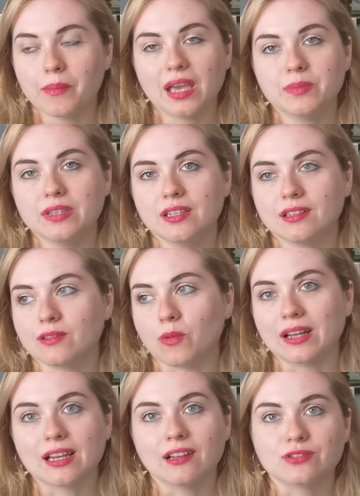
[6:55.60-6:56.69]
maybe in
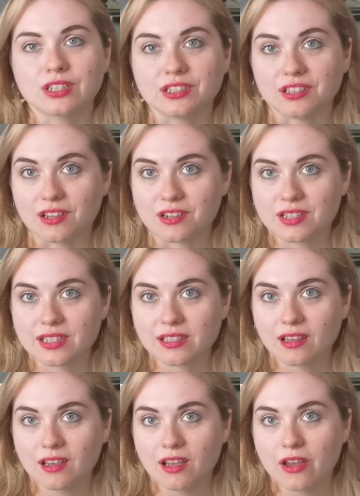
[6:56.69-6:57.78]
100 years,
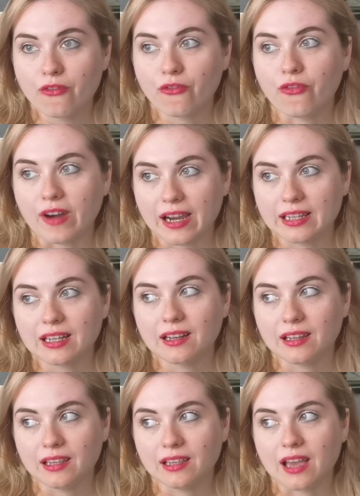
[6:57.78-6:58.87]

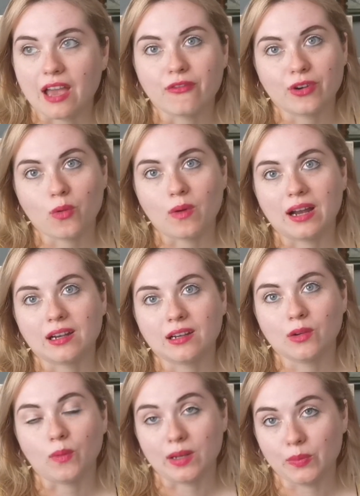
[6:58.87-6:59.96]
finally
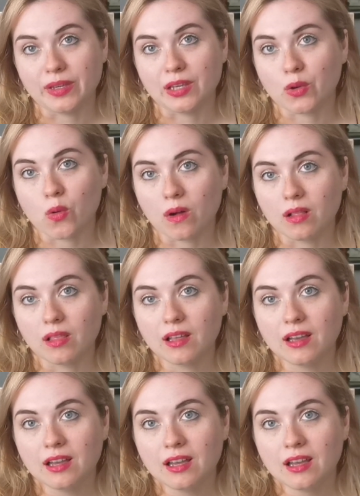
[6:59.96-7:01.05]
everyone will be equal.